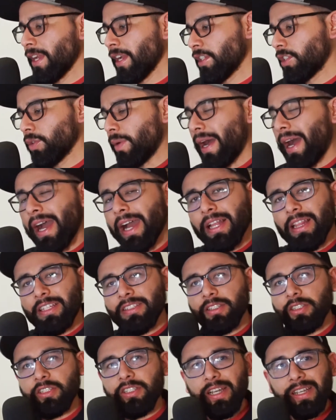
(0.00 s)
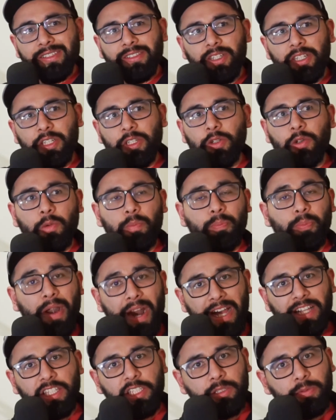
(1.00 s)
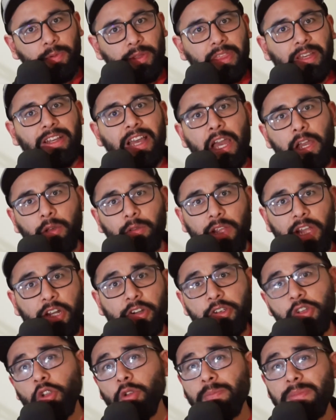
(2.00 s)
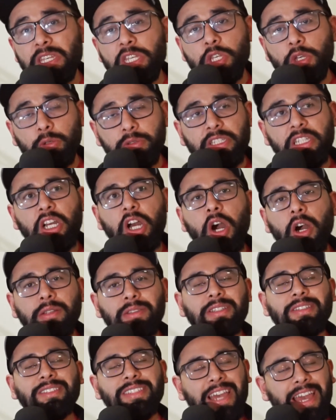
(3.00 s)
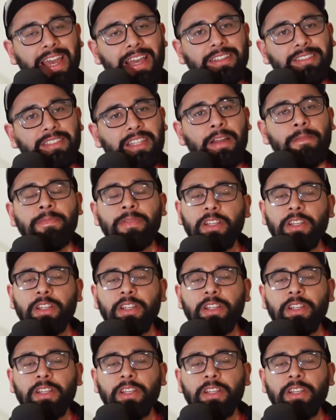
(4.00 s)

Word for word: So I highly suggest that you practice with the calculator you'll be using on the test.